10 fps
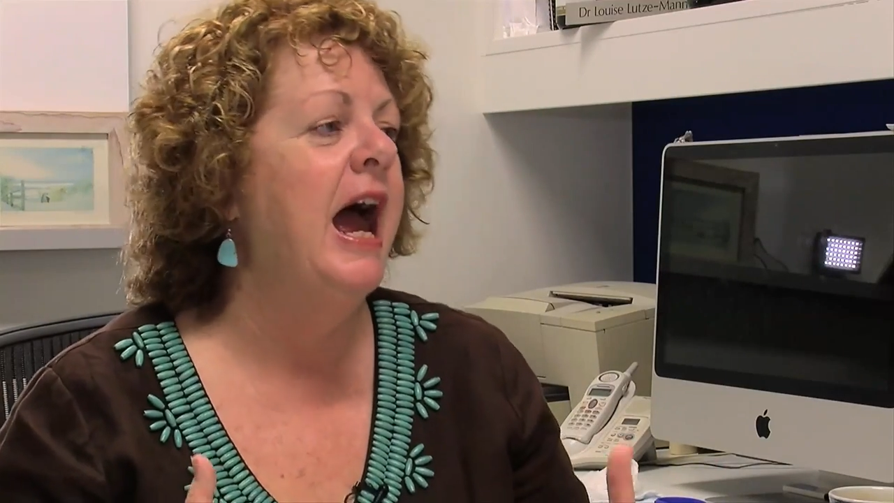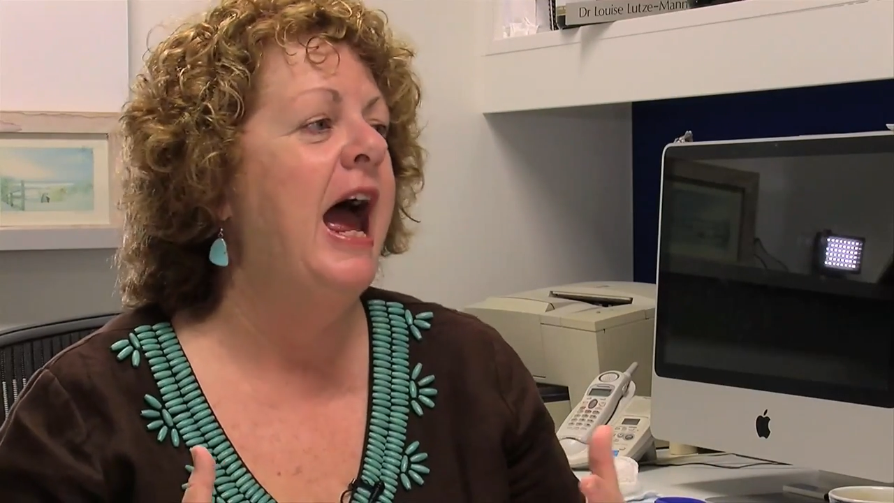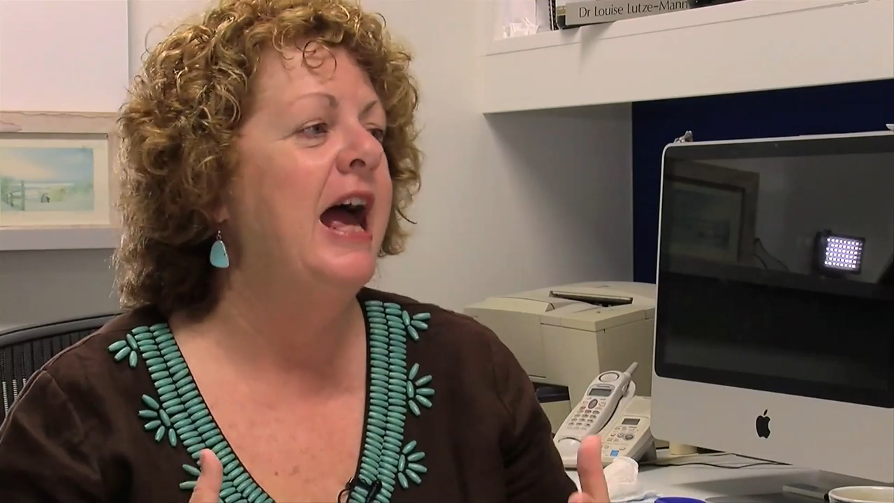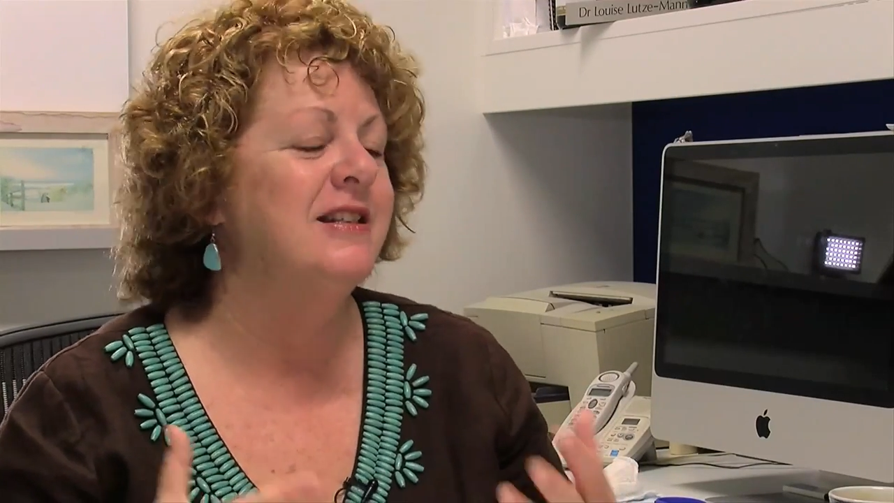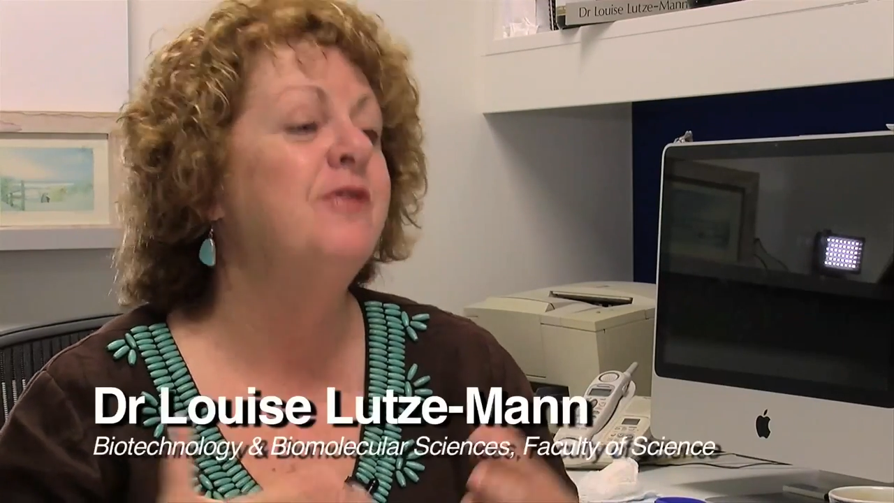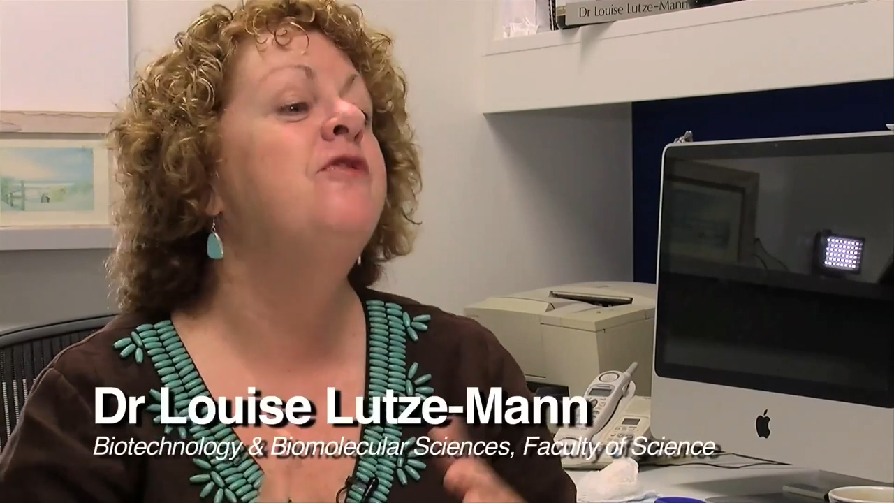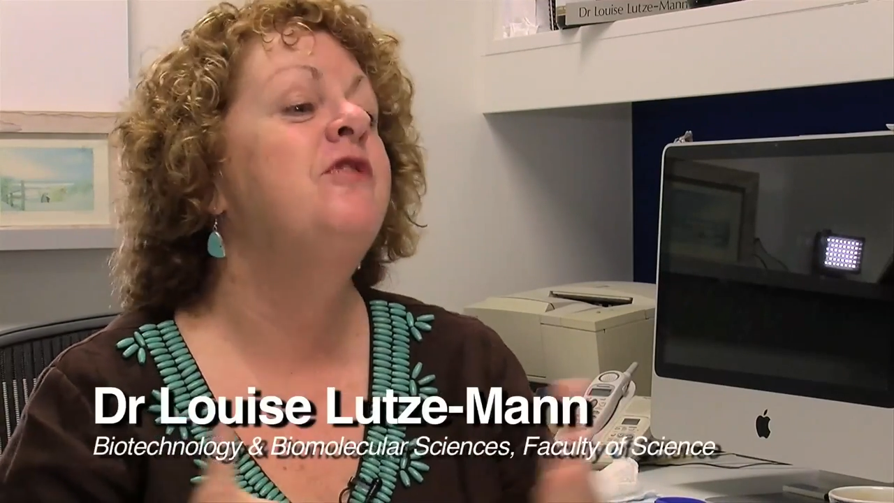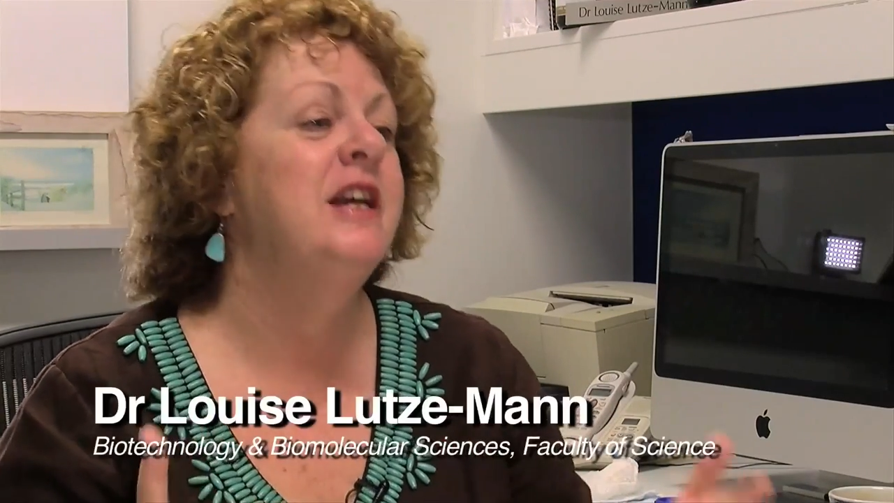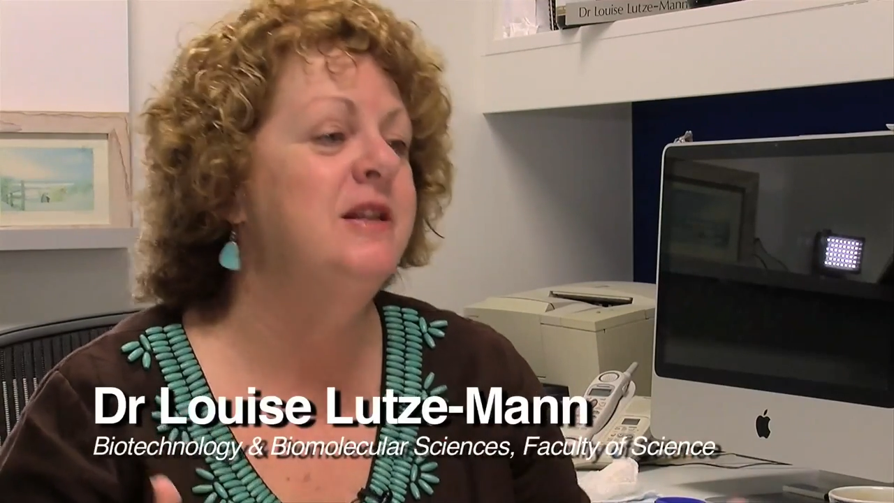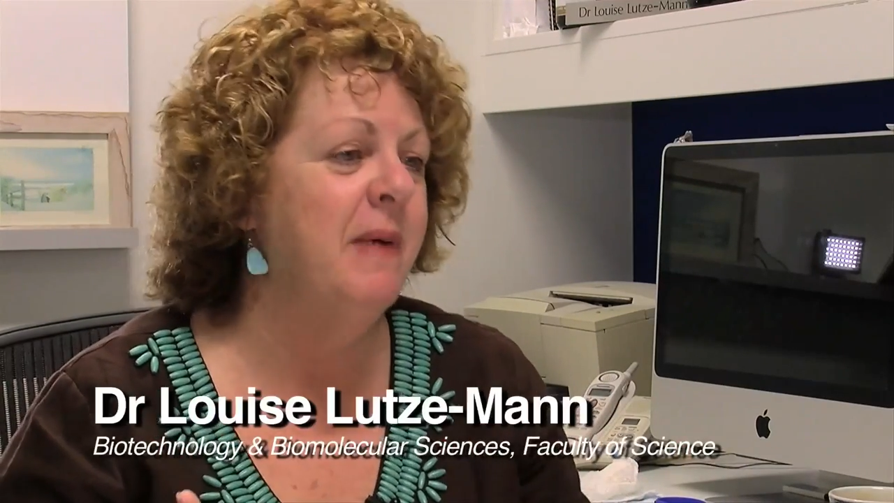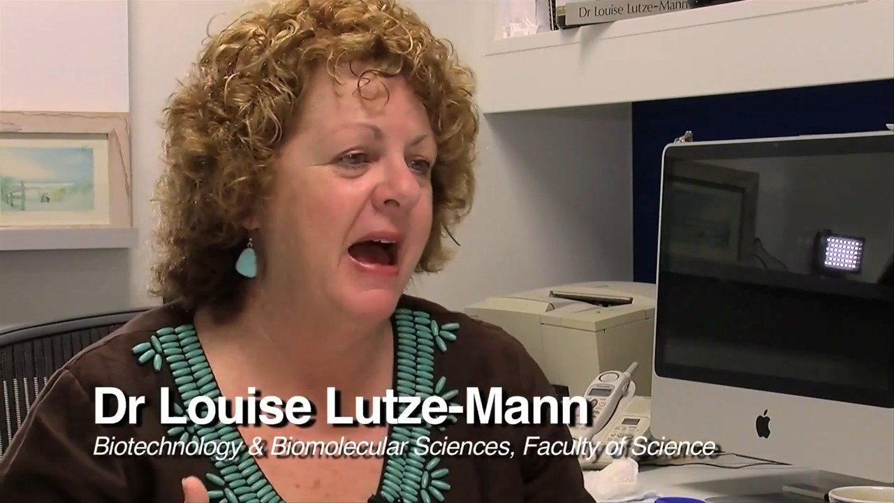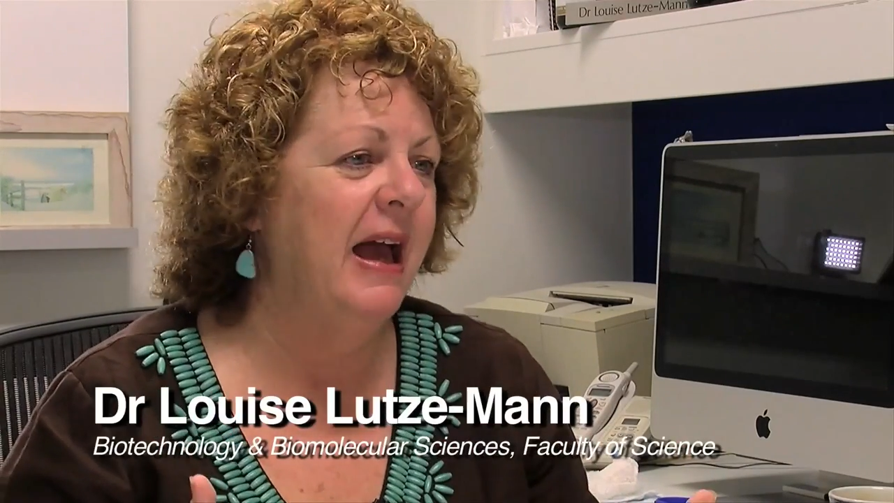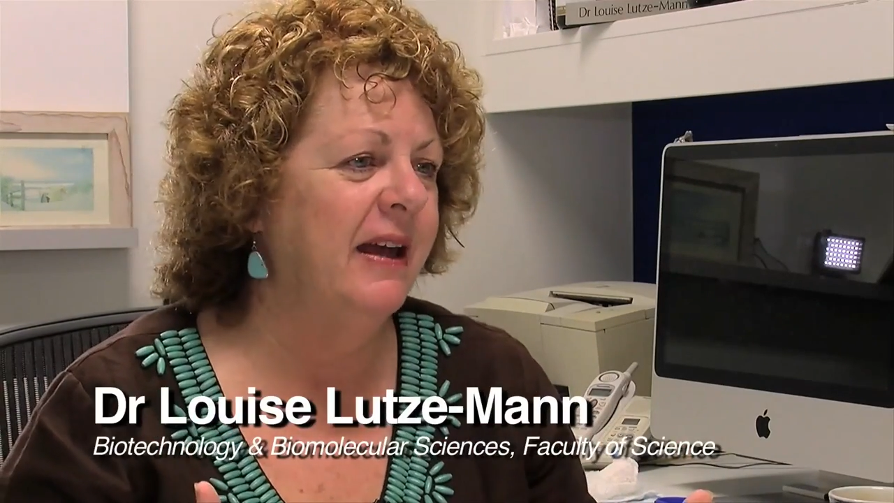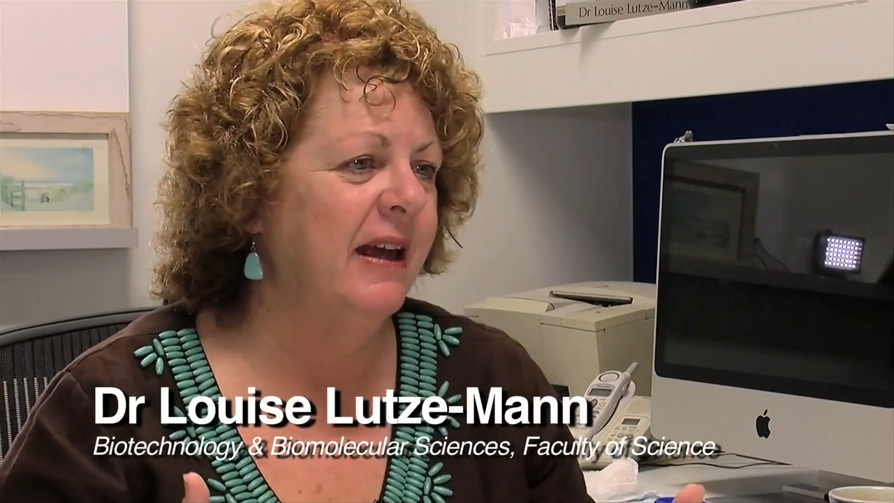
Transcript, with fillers: as feedback